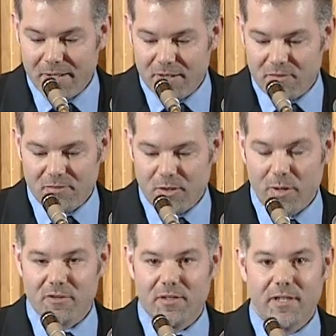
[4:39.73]
This is a
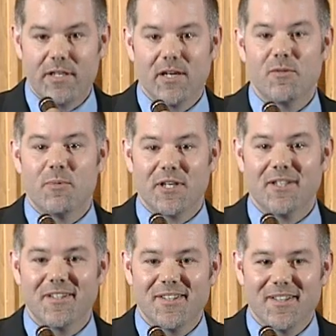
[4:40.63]
question I think
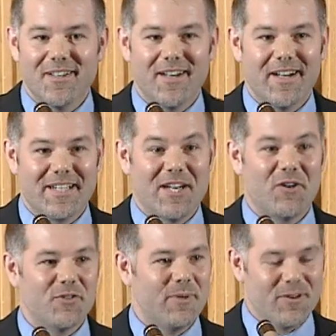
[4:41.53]
everybody
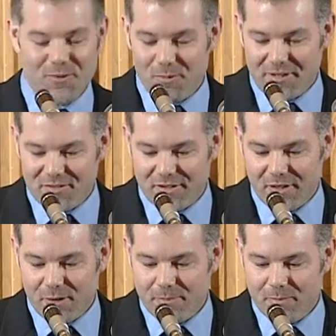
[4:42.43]
cares about and wants to
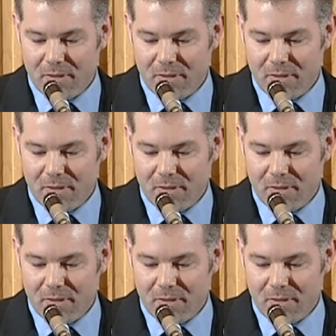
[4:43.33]
know.